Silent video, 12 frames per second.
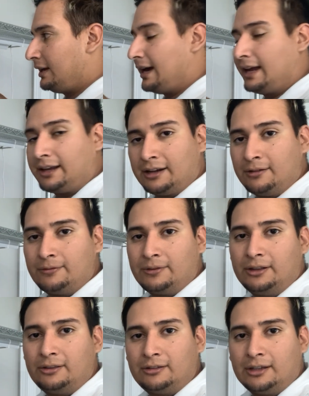I can
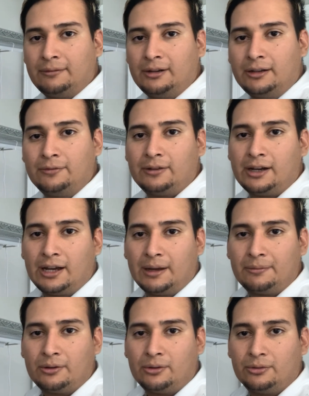fit 75
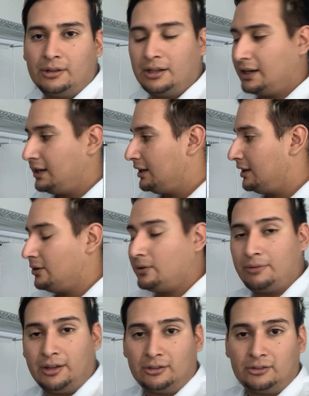of the
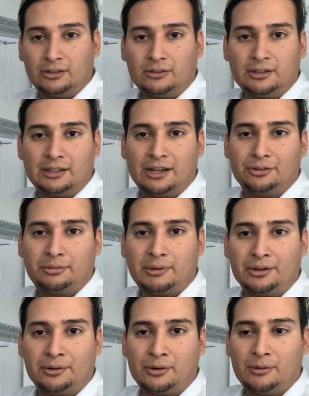16-ounce
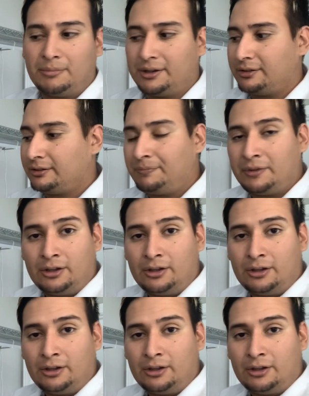BioCouplers.